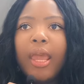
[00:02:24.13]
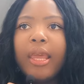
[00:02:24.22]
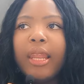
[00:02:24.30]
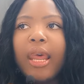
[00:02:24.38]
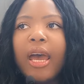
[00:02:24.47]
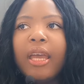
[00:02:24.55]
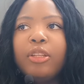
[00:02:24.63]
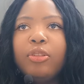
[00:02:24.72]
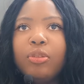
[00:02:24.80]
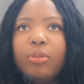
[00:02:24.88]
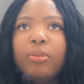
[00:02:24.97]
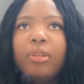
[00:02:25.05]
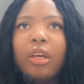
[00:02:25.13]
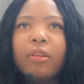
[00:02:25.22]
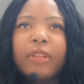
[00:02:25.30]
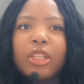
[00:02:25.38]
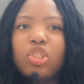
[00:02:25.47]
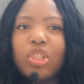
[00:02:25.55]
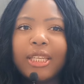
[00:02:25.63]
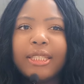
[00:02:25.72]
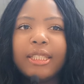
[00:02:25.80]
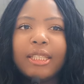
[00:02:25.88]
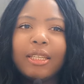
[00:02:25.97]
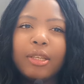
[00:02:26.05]
and I do love that
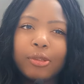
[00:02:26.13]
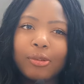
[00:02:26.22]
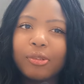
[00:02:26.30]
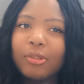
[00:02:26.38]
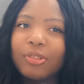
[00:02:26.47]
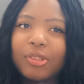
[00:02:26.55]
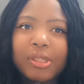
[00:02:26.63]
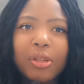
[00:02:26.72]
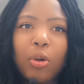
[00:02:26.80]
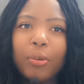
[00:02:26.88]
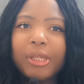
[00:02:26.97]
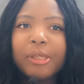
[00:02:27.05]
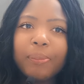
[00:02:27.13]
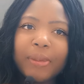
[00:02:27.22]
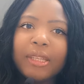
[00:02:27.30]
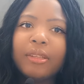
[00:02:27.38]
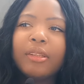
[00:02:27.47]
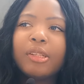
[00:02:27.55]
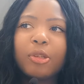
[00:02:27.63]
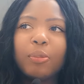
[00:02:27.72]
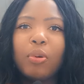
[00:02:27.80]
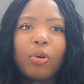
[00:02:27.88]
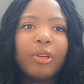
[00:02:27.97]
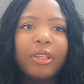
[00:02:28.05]
JT has also just always been
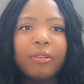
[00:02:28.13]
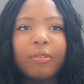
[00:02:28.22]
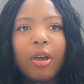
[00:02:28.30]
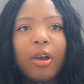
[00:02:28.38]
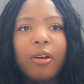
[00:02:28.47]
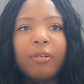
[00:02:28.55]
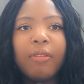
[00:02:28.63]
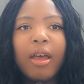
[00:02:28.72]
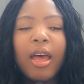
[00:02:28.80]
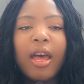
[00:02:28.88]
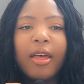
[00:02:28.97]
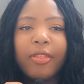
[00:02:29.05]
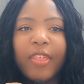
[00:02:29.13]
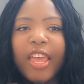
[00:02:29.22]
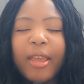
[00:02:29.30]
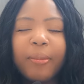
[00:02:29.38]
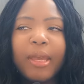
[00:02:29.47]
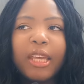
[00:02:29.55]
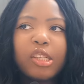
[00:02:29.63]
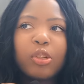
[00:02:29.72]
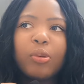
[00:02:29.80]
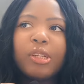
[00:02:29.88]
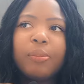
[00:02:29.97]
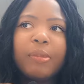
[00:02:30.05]
supportive of them, has
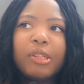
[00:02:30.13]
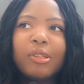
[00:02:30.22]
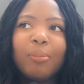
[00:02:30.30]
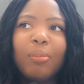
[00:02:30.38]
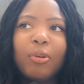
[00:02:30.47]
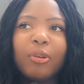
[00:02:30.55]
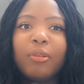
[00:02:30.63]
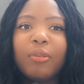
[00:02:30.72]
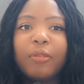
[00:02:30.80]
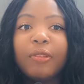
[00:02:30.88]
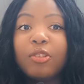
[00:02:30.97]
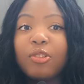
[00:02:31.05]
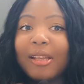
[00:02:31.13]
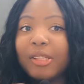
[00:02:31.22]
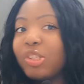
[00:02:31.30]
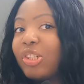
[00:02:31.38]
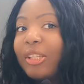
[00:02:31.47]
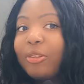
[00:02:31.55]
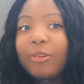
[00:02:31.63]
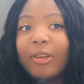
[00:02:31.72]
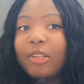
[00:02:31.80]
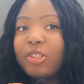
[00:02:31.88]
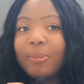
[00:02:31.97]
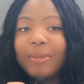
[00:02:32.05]
always been supportive of the transgender
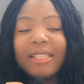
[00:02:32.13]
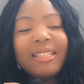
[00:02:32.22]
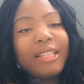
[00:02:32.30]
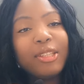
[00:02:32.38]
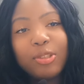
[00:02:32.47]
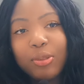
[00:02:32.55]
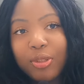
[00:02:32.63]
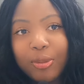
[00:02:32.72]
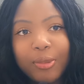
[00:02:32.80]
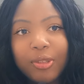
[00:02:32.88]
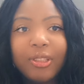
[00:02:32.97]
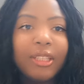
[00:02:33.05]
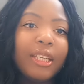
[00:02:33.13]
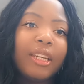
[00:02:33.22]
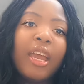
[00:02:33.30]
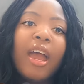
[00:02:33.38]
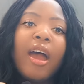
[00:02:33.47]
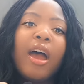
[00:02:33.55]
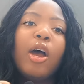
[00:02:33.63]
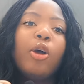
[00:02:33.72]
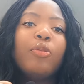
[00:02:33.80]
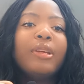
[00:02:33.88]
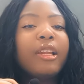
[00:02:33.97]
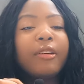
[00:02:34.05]
LGBTQ community.
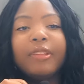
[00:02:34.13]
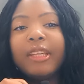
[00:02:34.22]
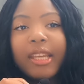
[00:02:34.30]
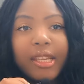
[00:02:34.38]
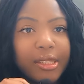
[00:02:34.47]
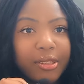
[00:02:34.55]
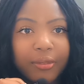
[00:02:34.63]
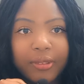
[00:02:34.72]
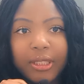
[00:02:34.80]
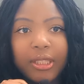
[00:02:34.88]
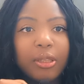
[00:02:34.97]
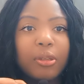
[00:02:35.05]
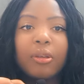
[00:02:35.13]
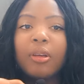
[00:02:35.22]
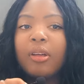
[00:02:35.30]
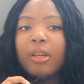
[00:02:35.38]
We love the gays over here